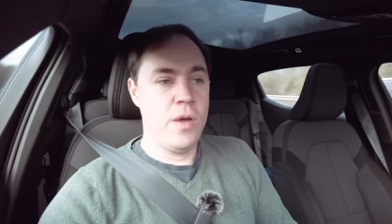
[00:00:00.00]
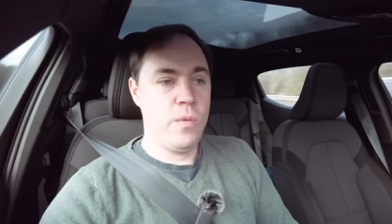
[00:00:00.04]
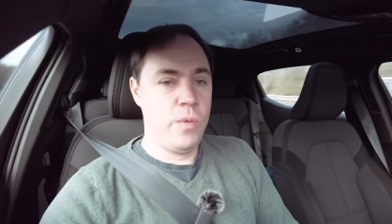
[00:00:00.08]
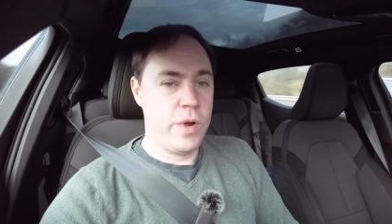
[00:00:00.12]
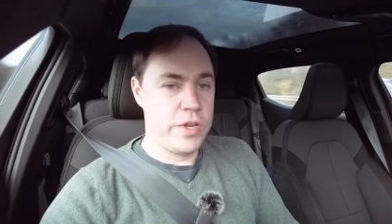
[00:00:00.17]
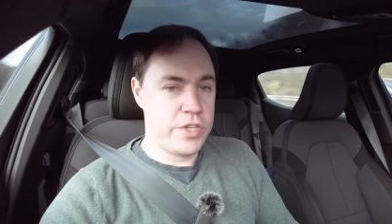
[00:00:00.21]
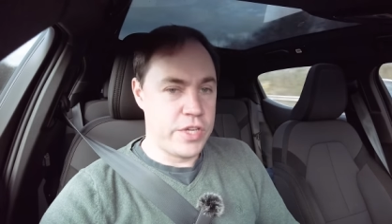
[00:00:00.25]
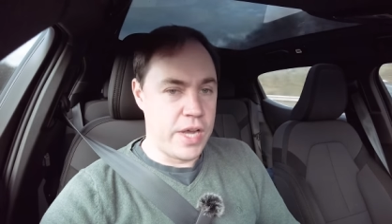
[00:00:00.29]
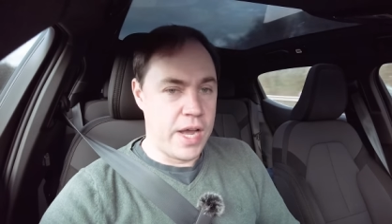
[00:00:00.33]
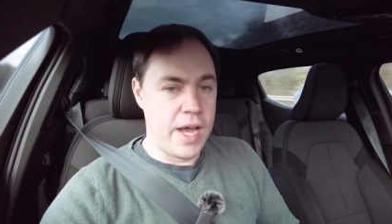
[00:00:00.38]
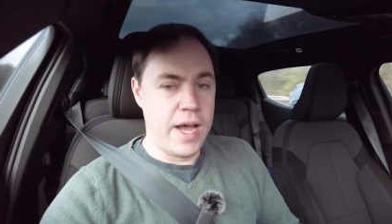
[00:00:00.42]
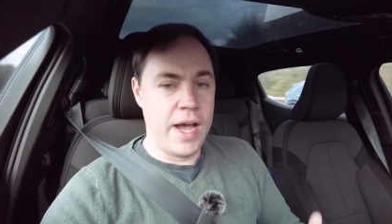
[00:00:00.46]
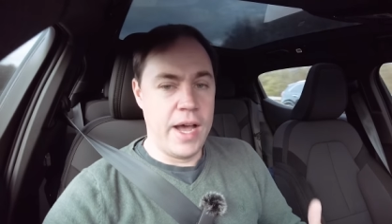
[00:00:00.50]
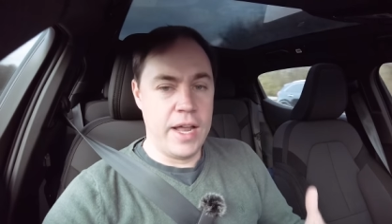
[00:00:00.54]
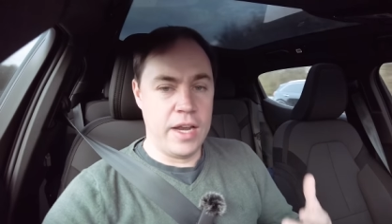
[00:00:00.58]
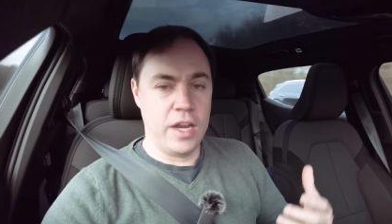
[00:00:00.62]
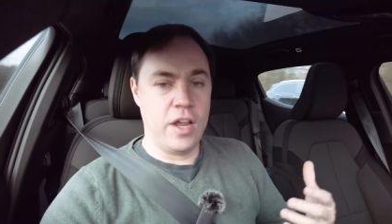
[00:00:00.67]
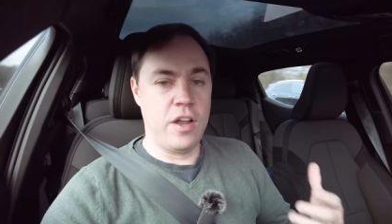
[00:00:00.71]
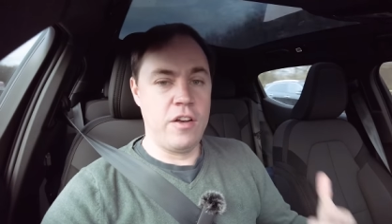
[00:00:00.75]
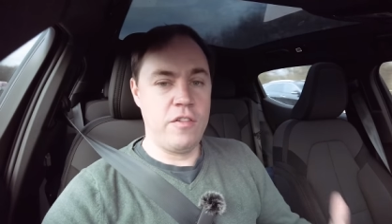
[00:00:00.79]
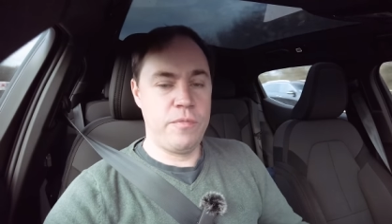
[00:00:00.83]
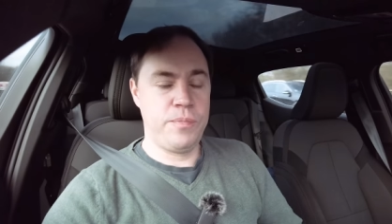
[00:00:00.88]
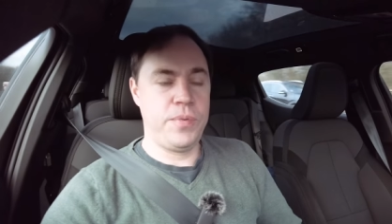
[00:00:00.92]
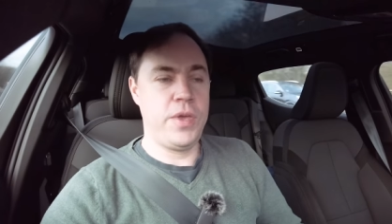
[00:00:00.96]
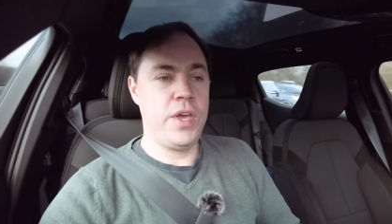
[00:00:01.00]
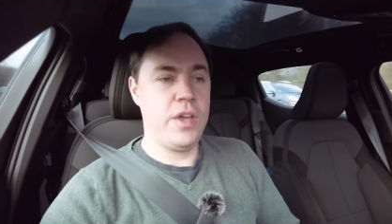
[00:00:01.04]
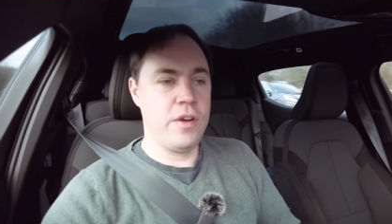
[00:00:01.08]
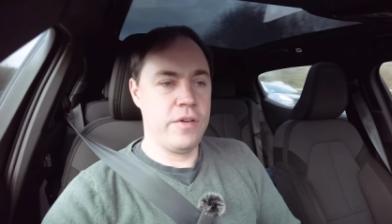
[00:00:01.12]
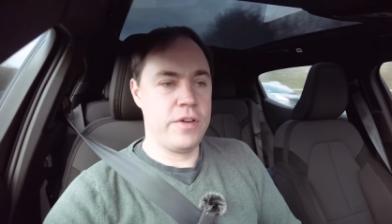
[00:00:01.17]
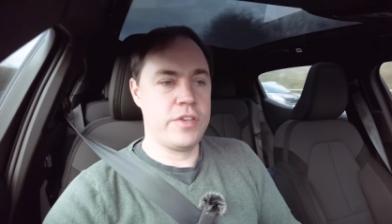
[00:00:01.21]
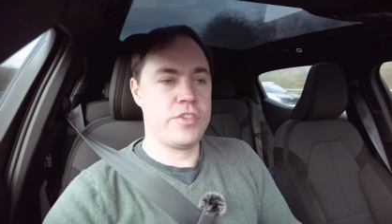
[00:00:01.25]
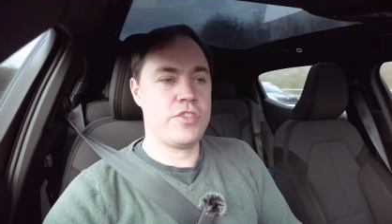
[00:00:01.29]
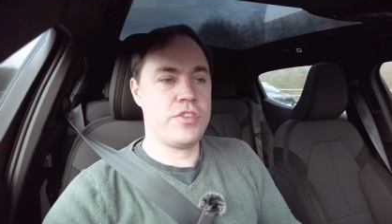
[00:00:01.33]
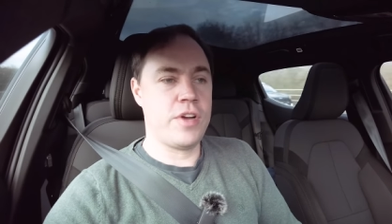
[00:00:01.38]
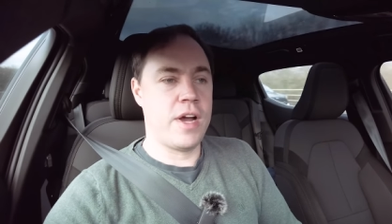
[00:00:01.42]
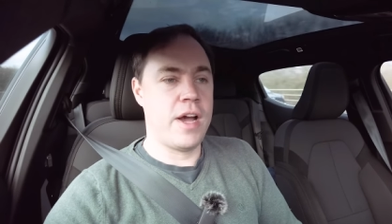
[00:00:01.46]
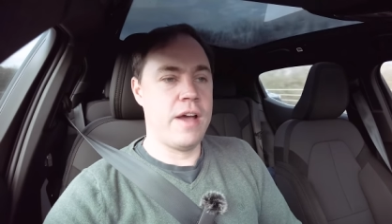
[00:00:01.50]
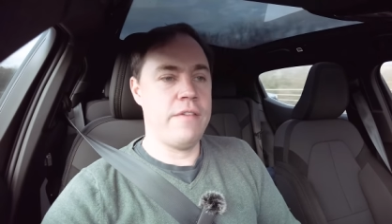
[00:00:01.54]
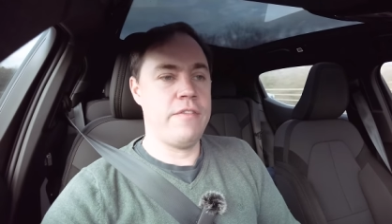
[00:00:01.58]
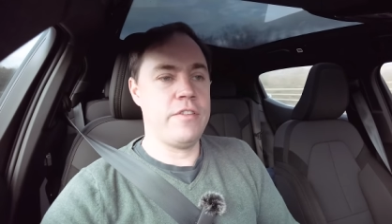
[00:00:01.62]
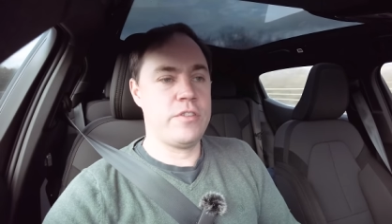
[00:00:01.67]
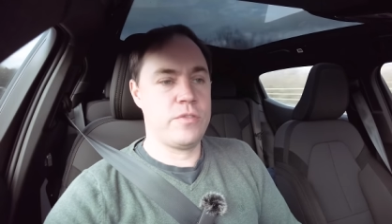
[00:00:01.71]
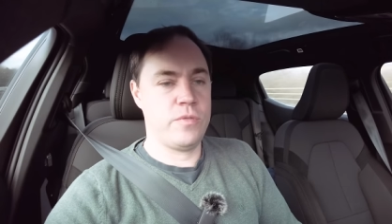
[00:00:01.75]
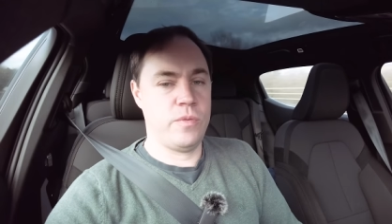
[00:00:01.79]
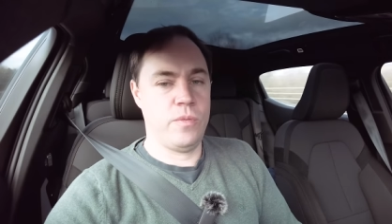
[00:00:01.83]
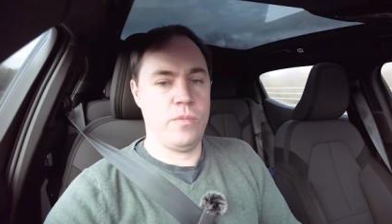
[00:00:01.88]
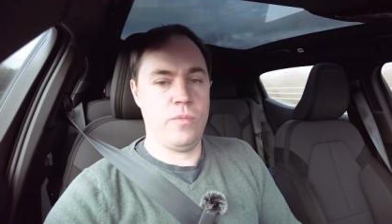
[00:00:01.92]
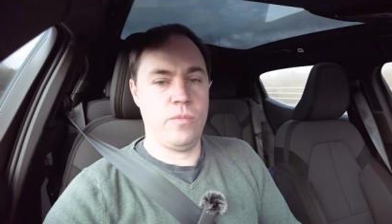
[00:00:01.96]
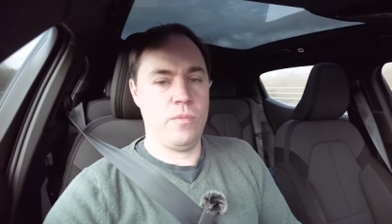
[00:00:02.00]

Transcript: which a lot of purist drivers